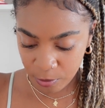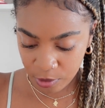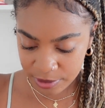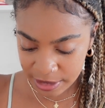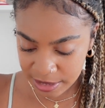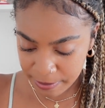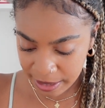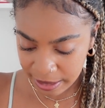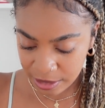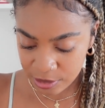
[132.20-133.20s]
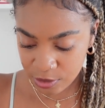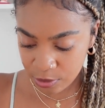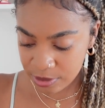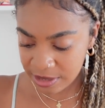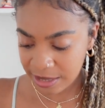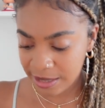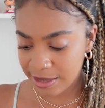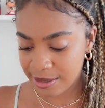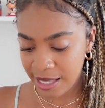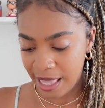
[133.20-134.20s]
wanting to make
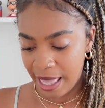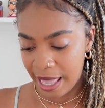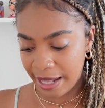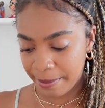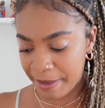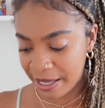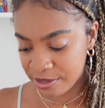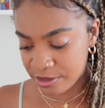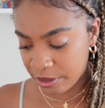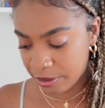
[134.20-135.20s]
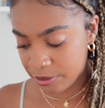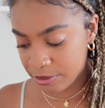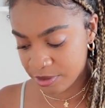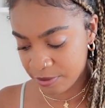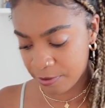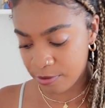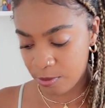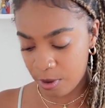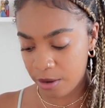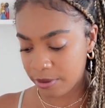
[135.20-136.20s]
sauces and pestos for a
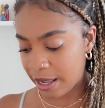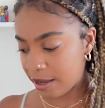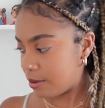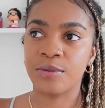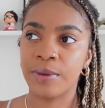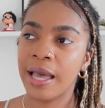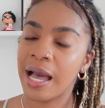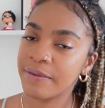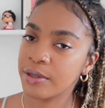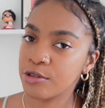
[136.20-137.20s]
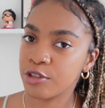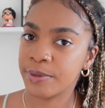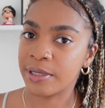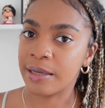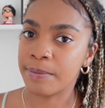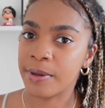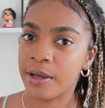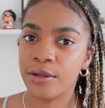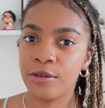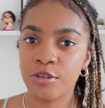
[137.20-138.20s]
while now. We have a NutriBullet,
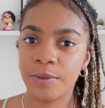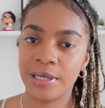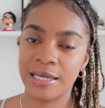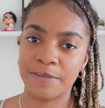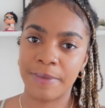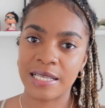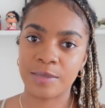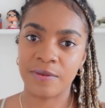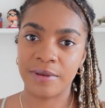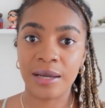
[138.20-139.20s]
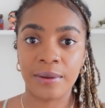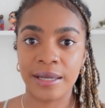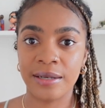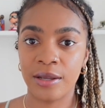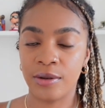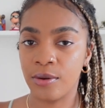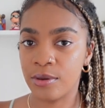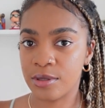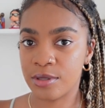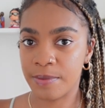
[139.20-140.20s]
but NutriBullet is best with liquid,
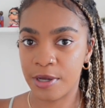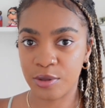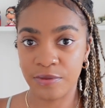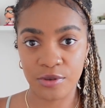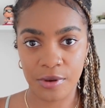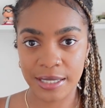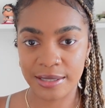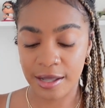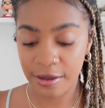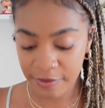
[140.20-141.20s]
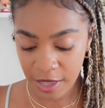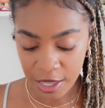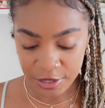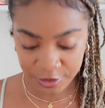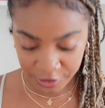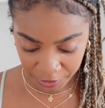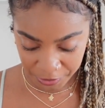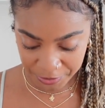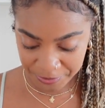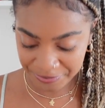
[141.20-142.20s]
not so much with dry stuff. So